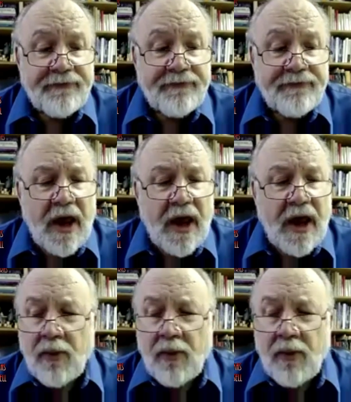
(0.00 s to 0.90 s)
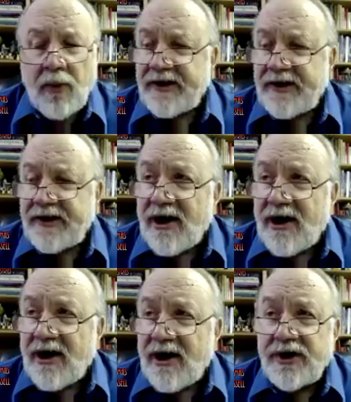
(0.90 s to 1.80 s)
One more thing, the category
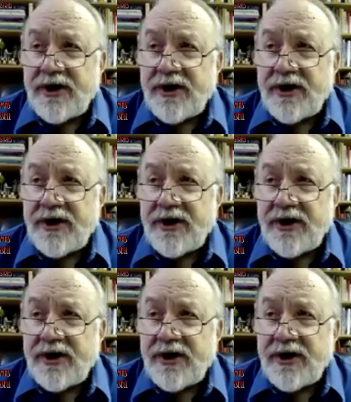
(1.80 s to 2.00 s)
that they